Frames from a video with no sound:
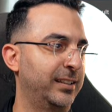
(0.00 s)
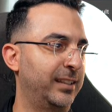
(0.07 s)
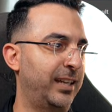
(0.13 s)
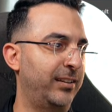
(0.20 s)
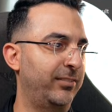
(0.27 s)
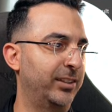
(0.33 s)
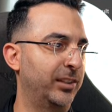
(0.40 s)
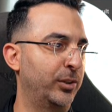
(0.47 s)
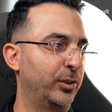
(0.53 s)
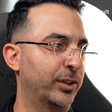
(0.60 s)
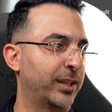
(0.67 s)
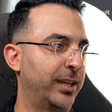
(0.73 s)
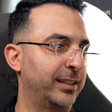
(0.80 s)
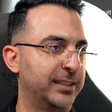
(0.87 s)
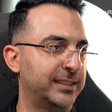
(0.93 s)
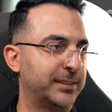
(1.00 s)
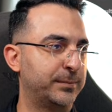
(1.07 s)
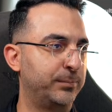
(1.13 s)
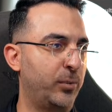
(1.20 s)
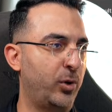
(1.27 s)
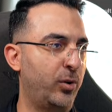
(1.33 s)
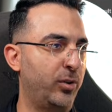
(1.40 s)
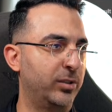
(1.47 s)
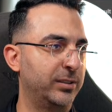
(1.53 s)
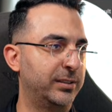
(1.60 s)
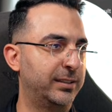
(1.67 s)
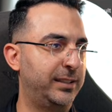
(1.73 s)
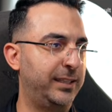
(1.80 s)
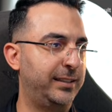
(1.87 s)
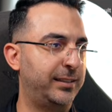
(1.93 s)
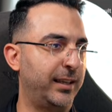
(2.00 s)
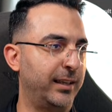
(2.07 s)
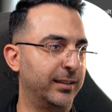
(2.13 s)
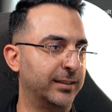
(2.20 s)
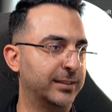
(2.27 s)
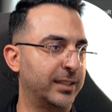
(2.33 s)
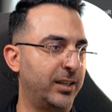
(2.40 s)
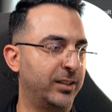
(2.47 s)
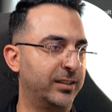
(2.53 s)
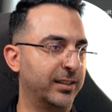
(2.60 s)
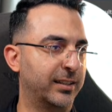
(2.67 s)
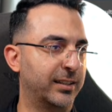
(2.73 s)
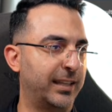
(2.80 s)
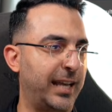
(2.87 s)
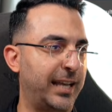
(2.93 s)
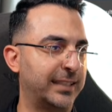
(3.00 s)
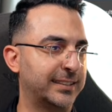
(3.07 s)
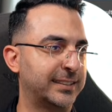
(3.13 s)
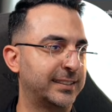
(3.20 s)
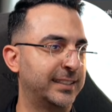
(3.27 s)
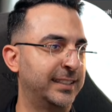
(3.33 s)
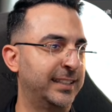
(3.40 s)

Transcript: have a look at small details on the glass.